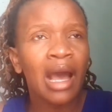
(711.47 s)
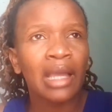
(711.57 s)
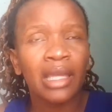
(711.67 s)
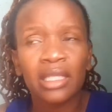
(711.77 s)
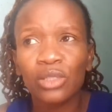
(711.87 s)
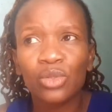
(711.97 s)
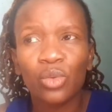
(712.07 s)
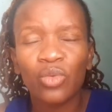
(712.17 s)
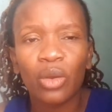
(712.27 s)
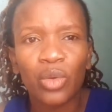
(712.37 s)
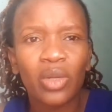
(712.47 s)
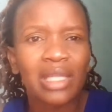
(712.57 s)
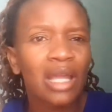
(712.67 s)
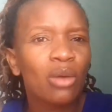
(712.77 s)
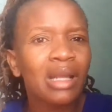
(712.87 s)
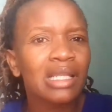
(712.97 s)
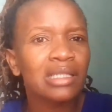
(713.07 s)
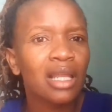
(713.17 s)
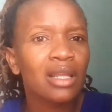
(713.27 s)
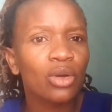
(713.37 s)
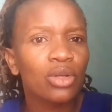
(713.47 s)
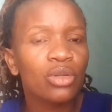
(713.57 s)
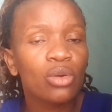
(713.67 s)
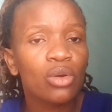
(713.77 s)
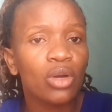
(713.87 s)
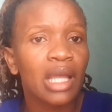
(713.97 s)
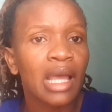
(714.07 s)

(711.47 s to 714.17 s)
i get into the unit i normally tell god you know god